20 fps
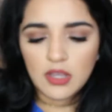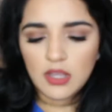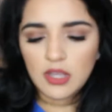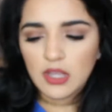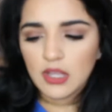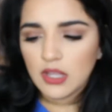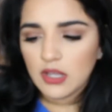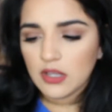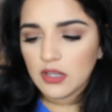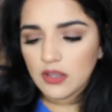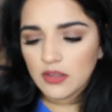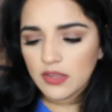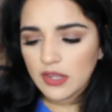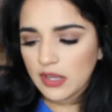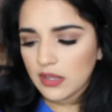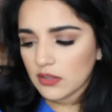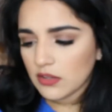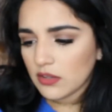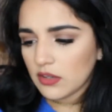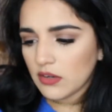And
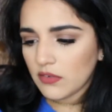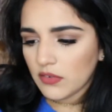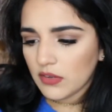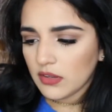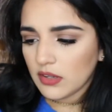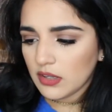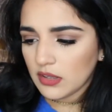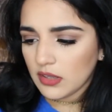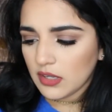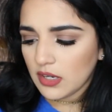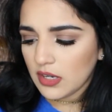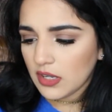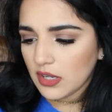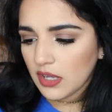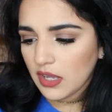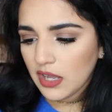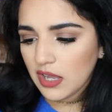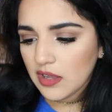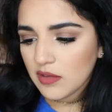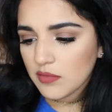that's everything that it
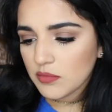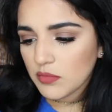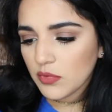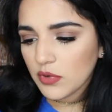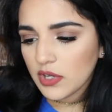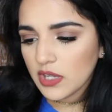came